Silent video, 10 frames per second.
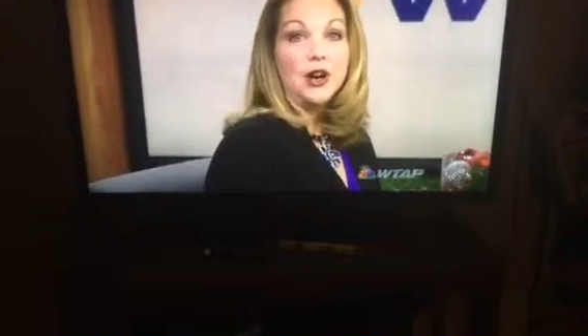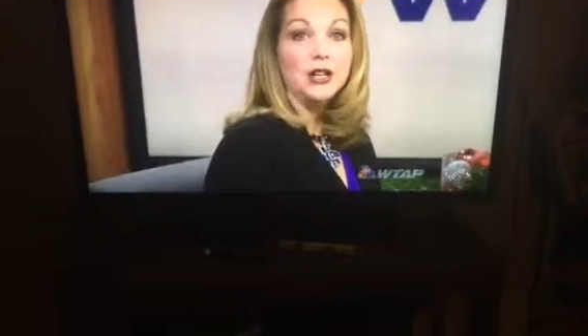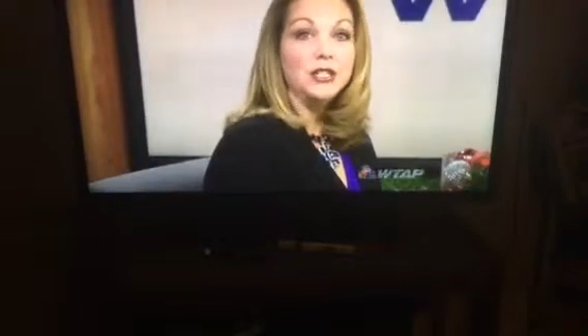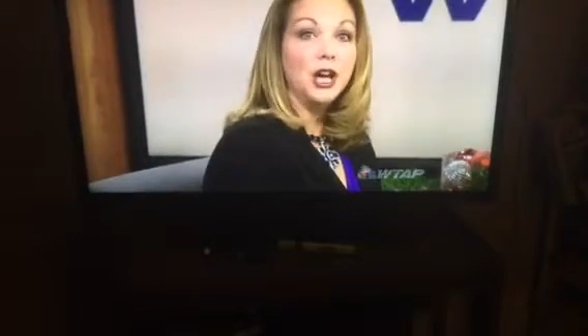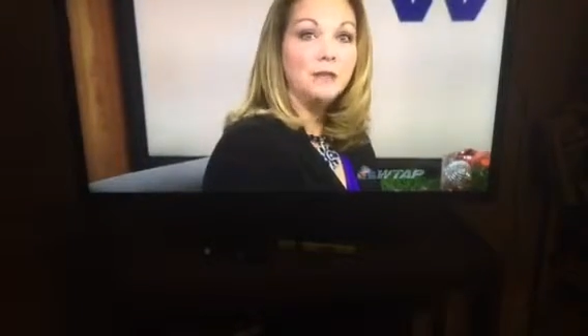
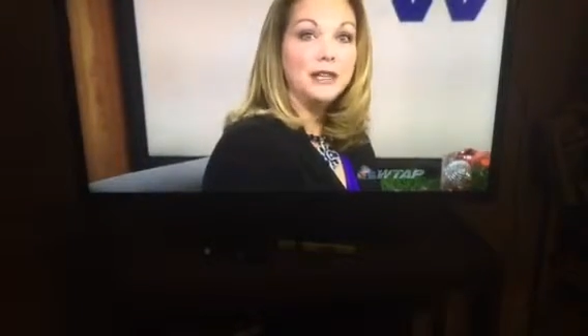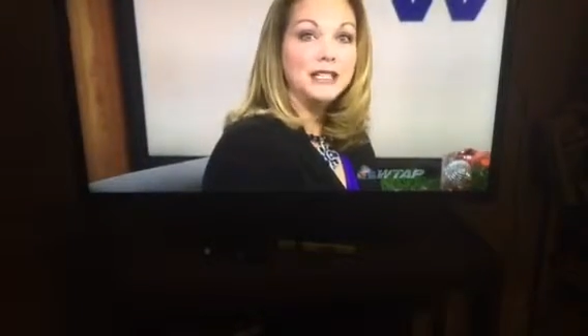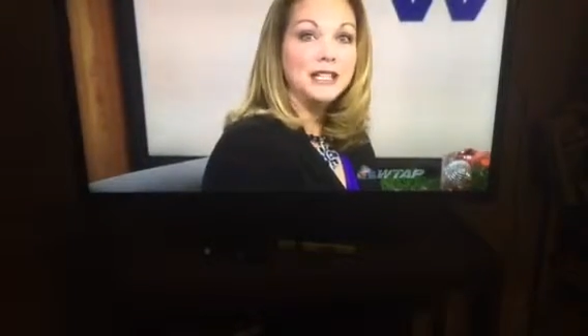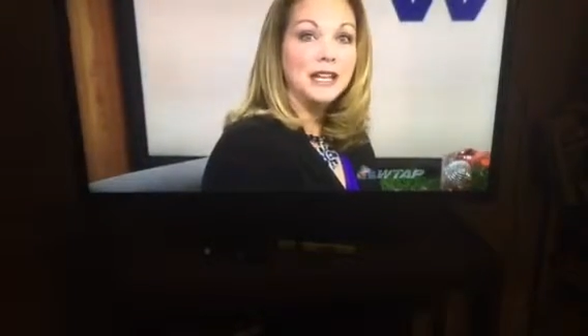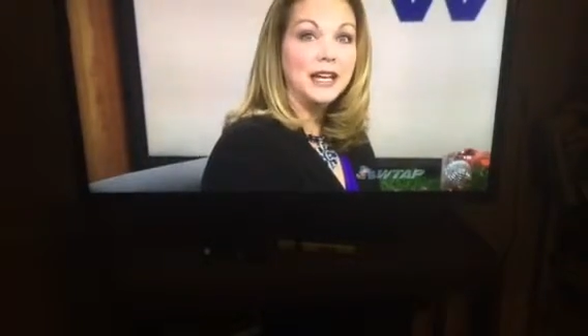Our topic
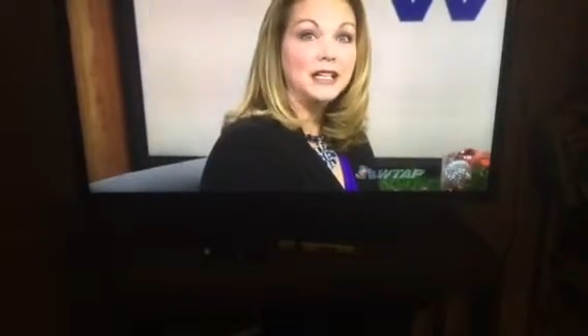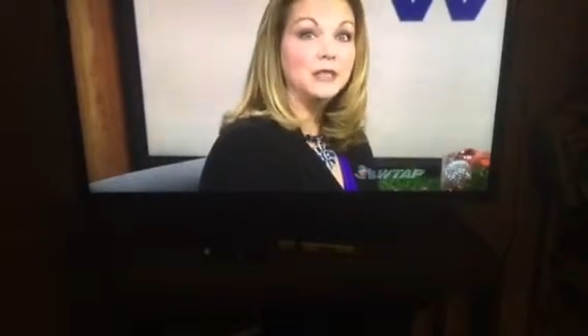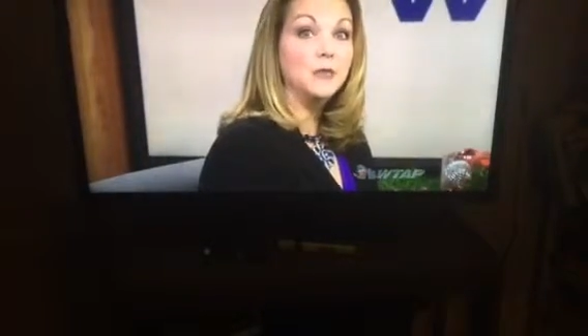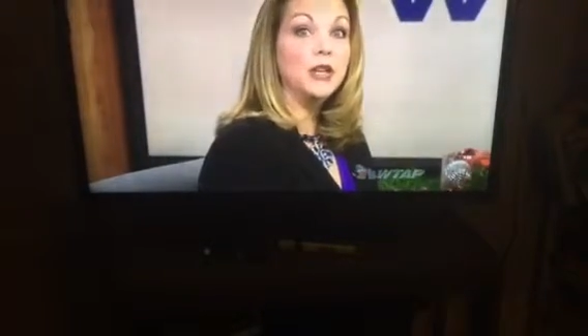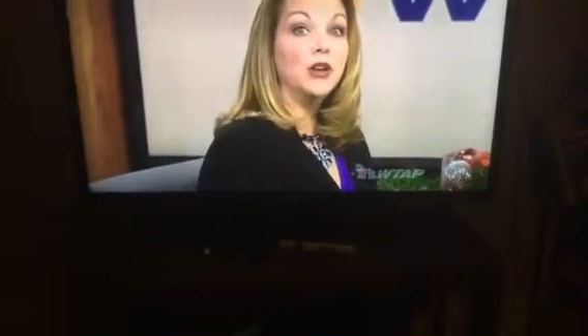tonight
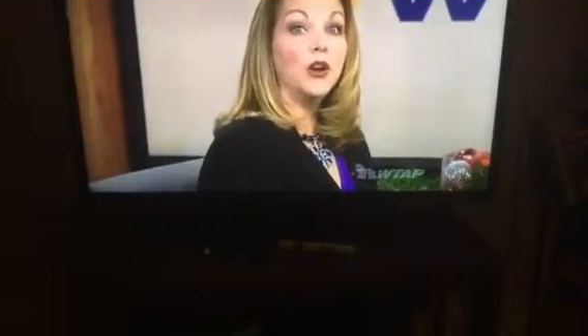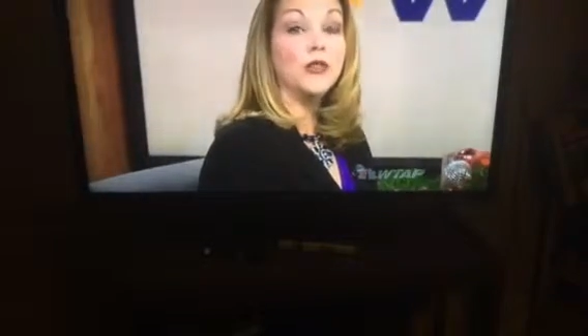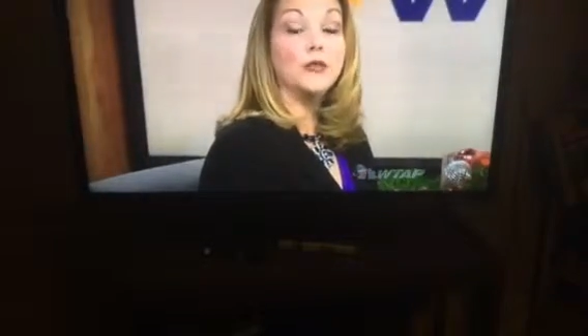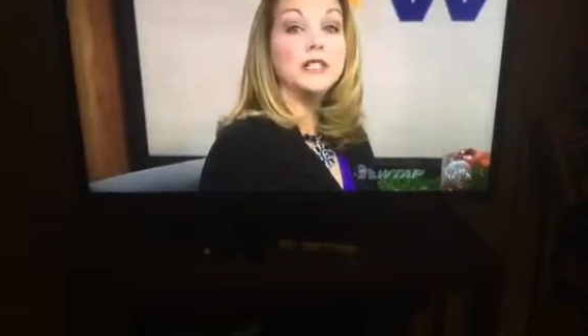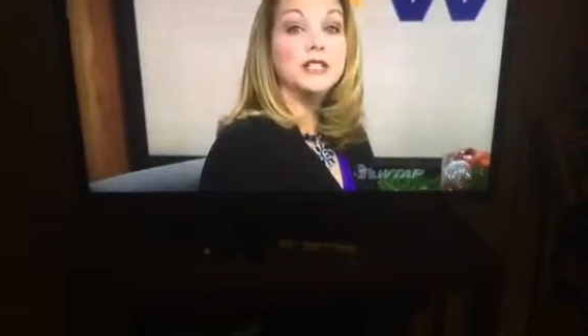has been on
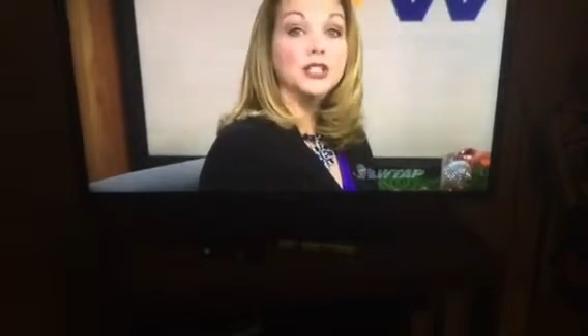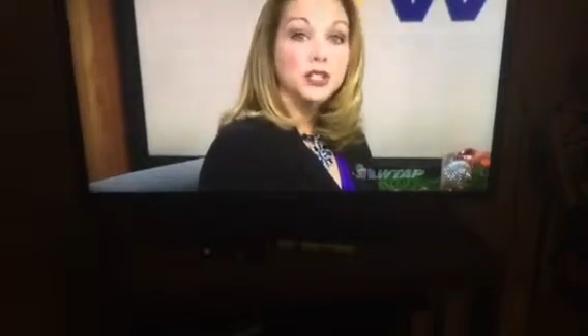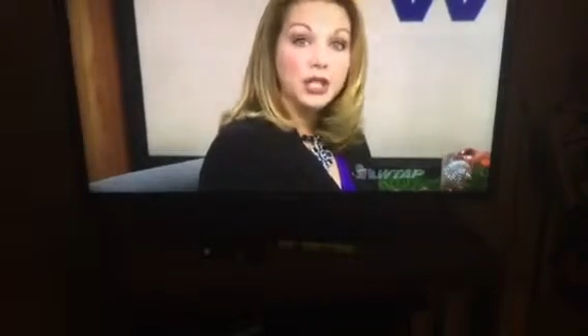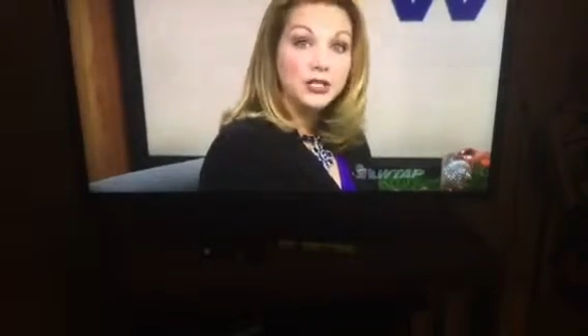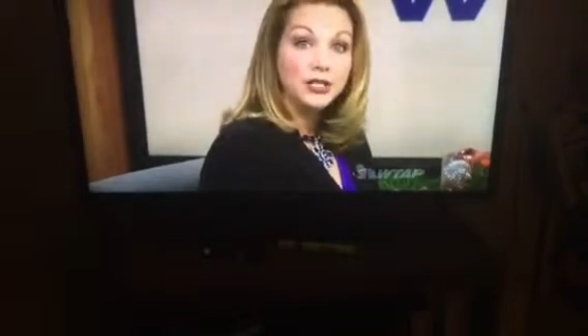the recent
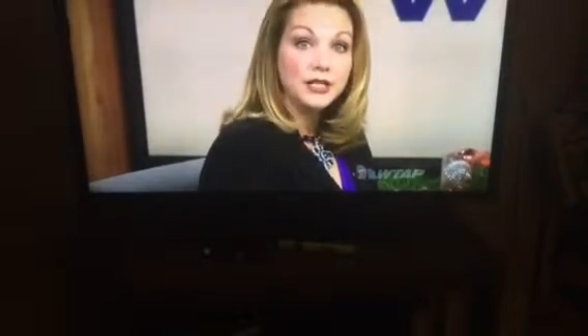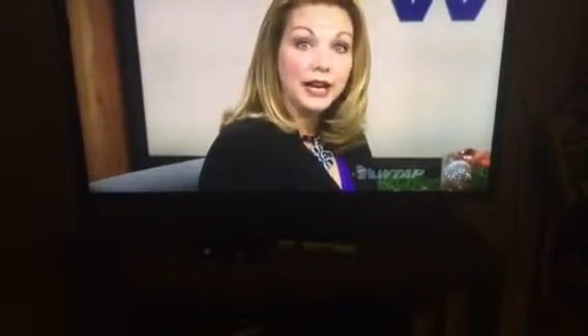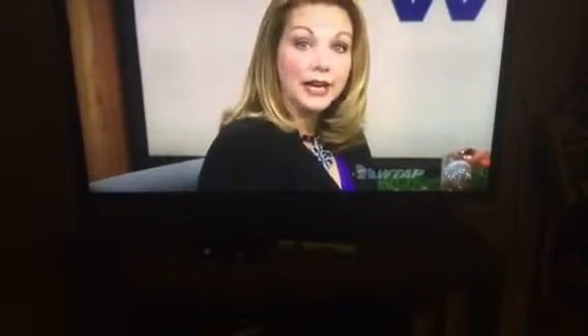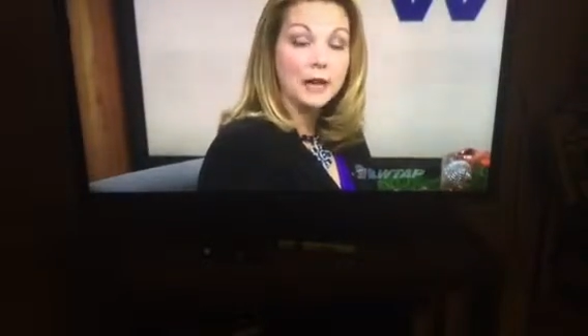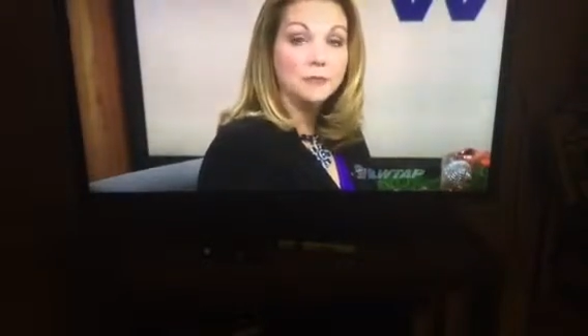changes
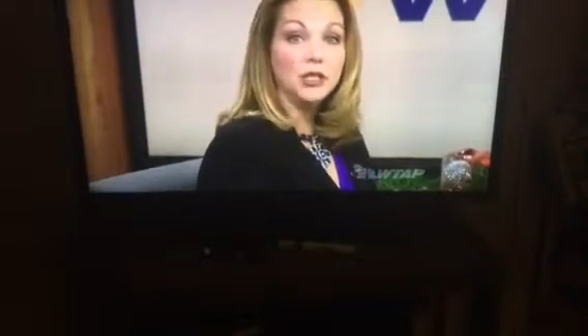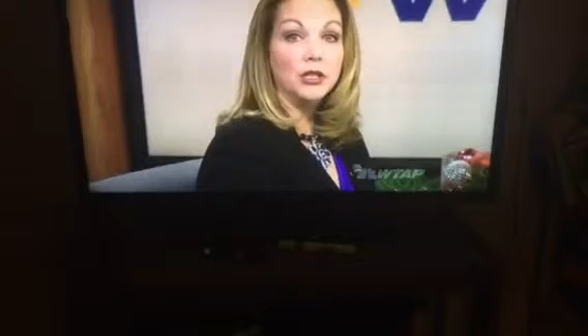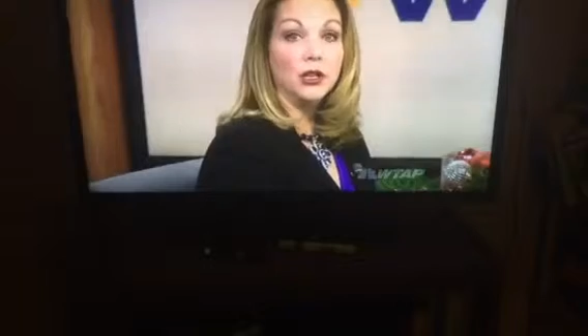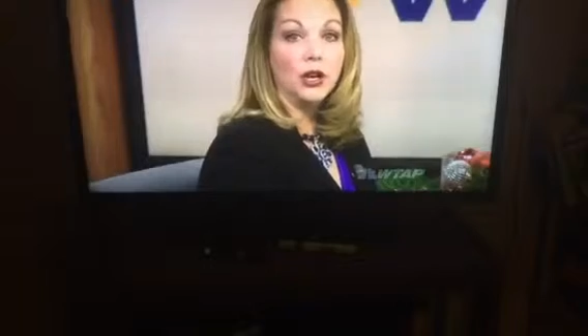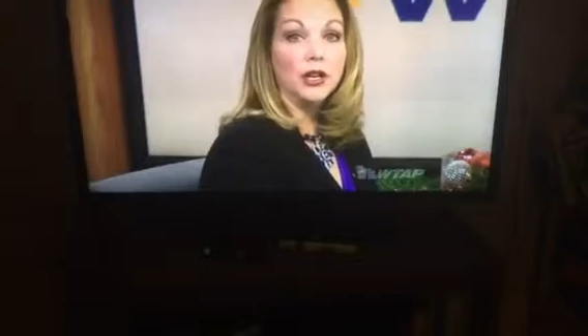at Camden
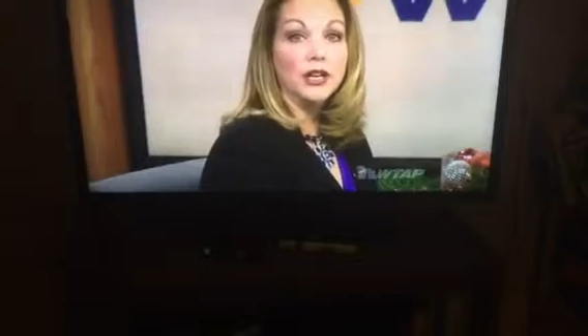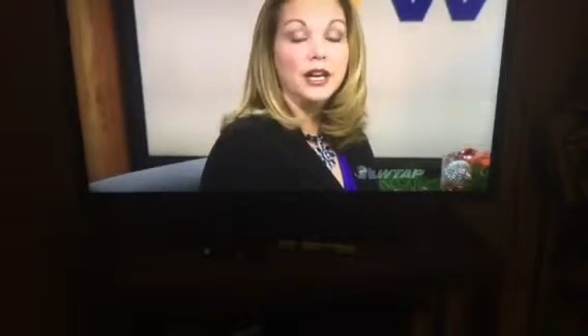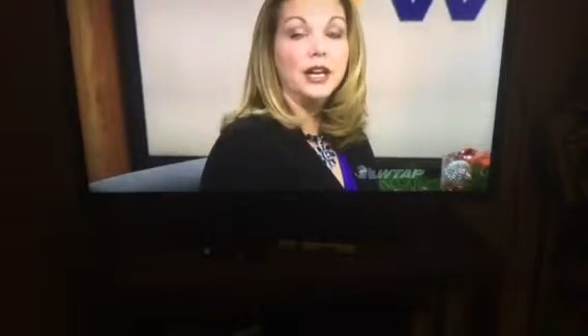Clark